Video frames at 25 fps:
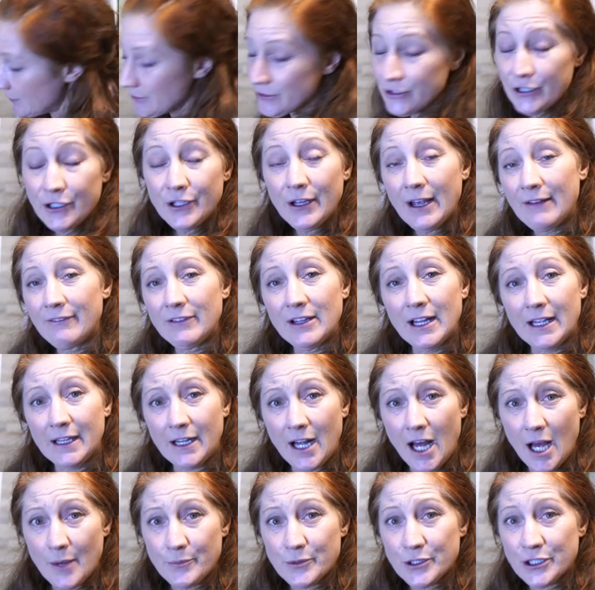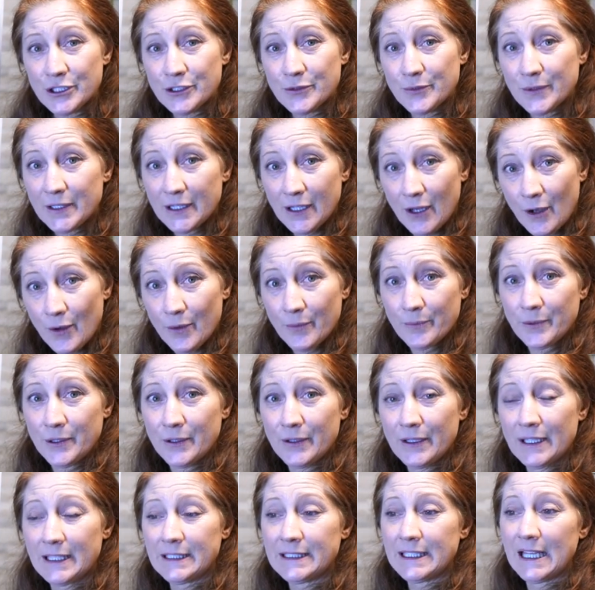So you have a lot of options with the home
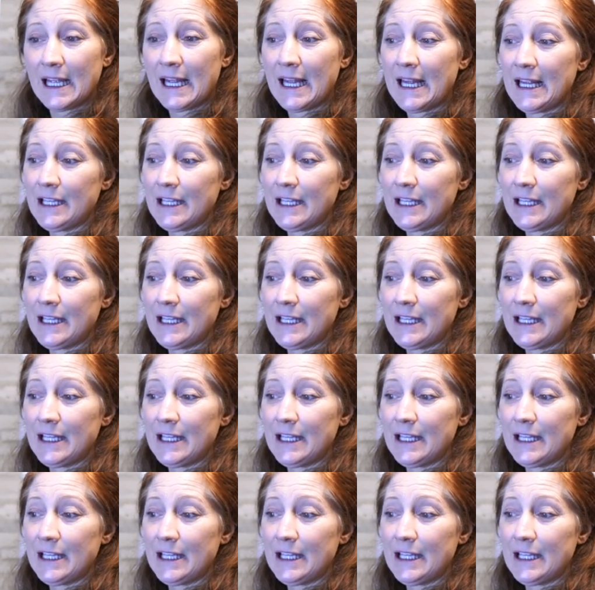unit.